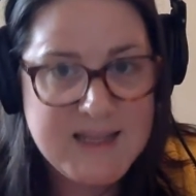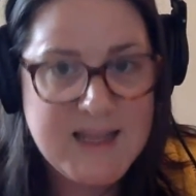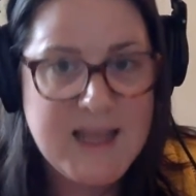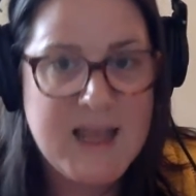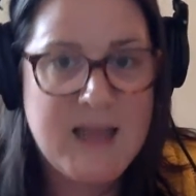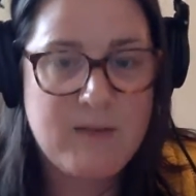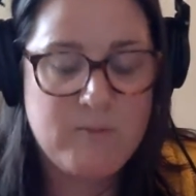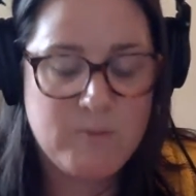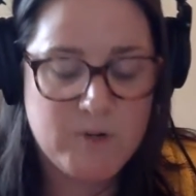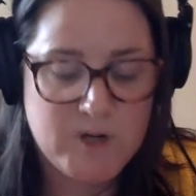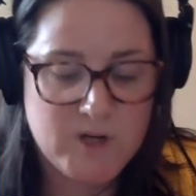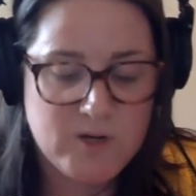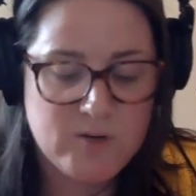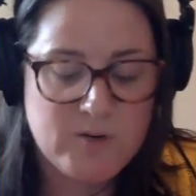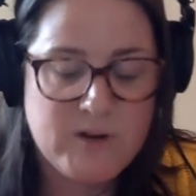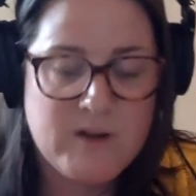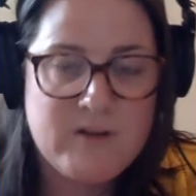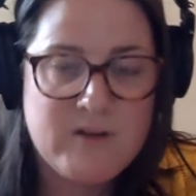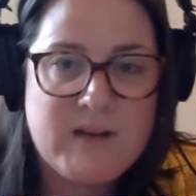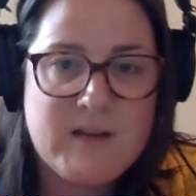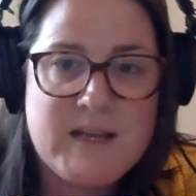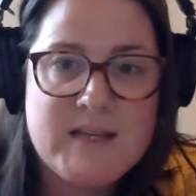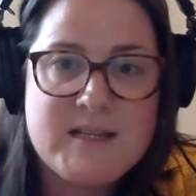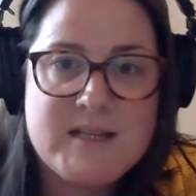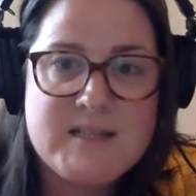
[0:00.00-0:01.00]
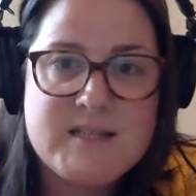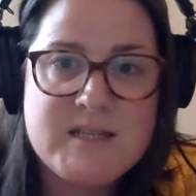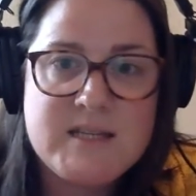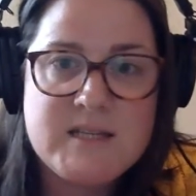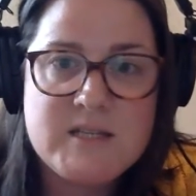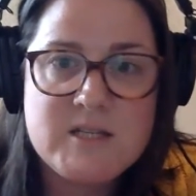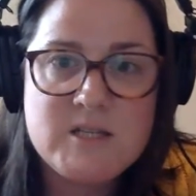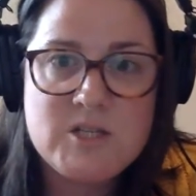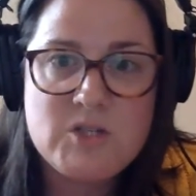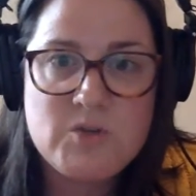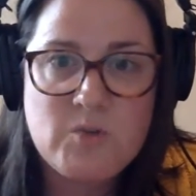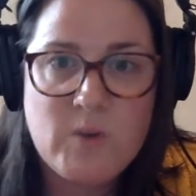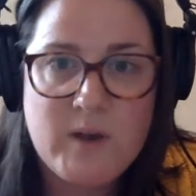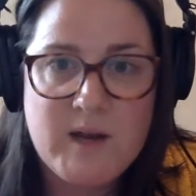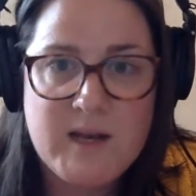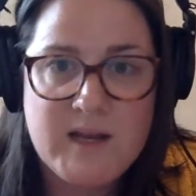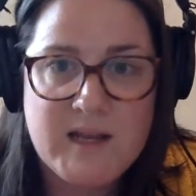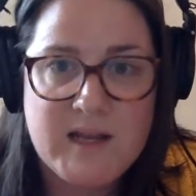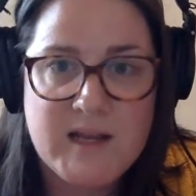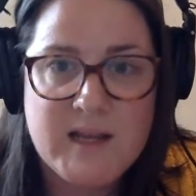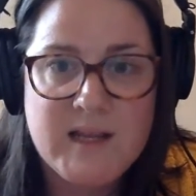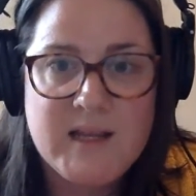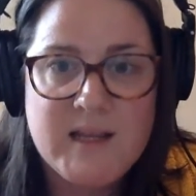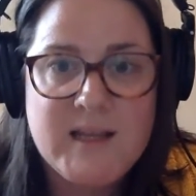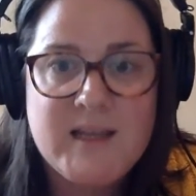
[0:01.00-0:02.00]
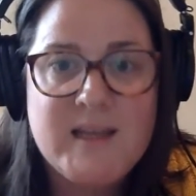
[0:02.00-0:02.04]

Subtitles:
And we're going to round 19 to 20.